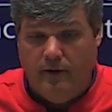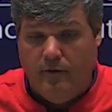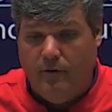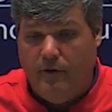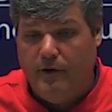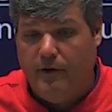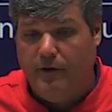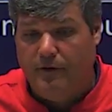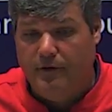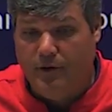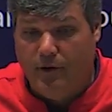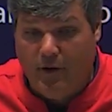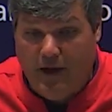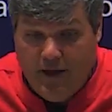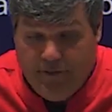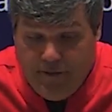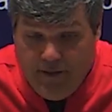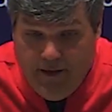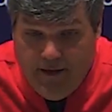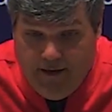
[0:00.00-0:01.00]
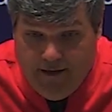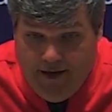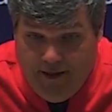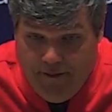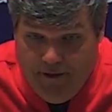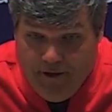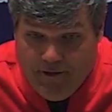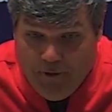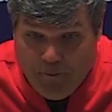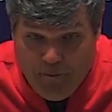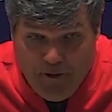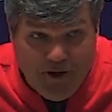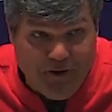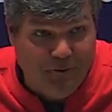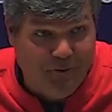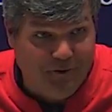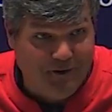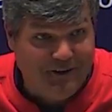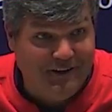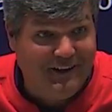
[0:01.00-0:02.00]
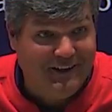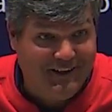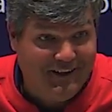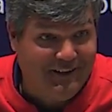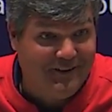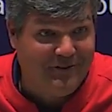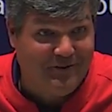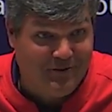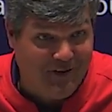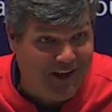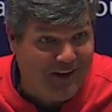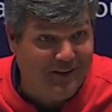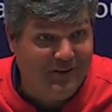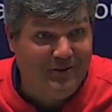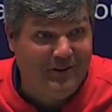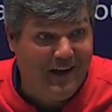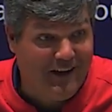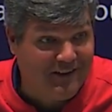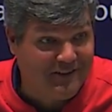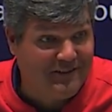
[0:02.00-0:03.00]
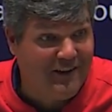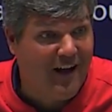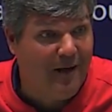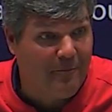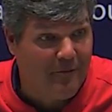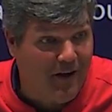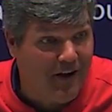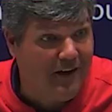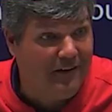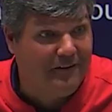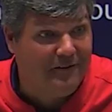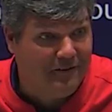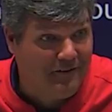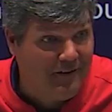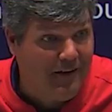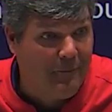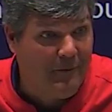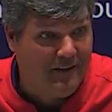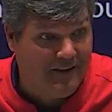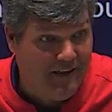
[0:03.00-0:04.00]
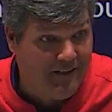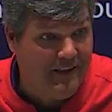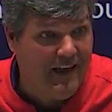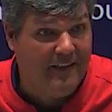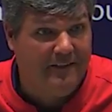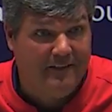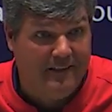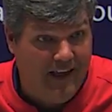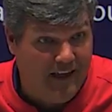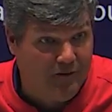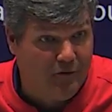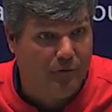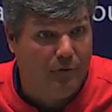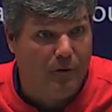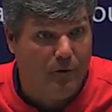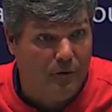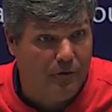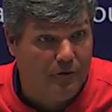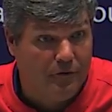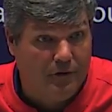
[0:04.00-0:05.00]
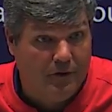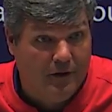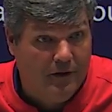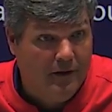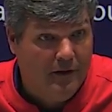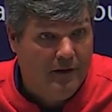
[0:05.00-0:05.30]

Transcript: Well, you know, I think the big one is you got to stop Geis. I mean, that's first.